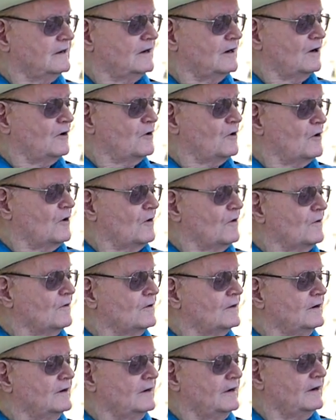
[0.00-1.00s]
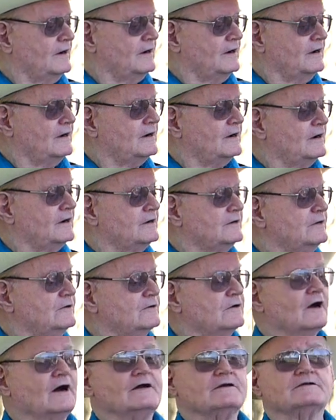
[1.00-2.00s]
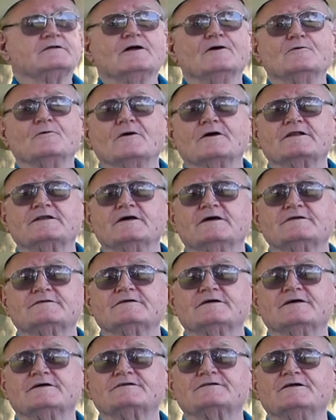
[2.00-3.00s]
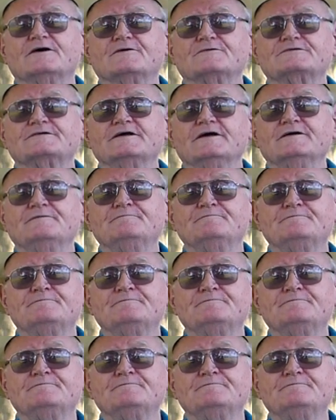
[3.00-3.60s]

Oh, you guys know what this is, don't you?